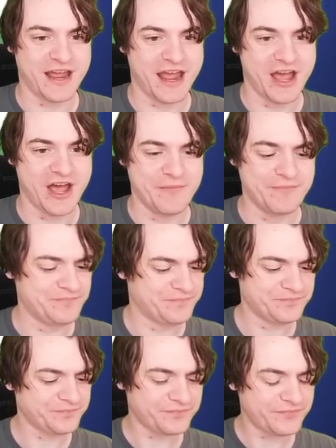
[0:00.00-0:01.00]

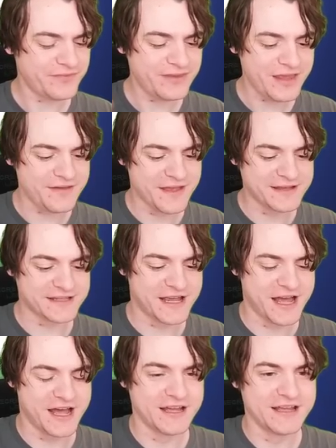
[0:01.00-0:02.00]
There's
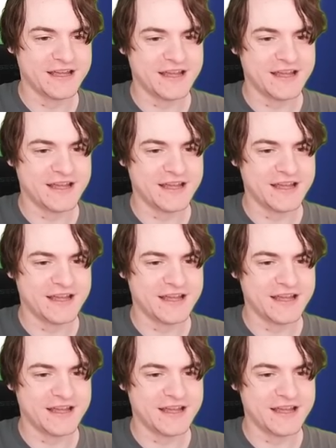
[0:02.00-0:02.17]
a